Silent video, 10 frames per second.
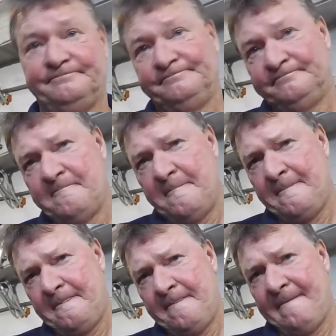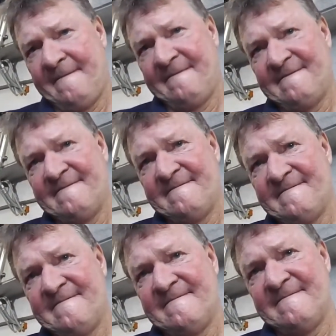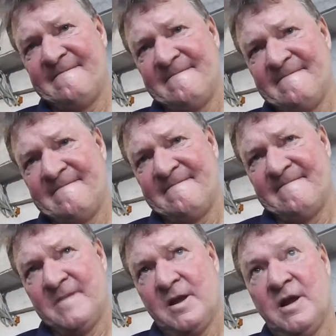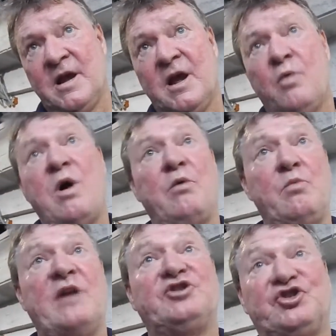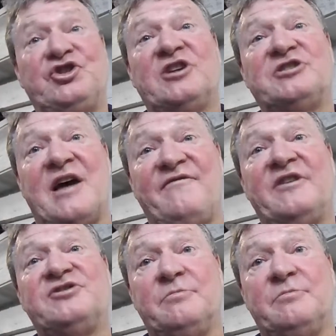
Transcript: the heat affect the way you were running your rotations at all? Well, we went to six offensive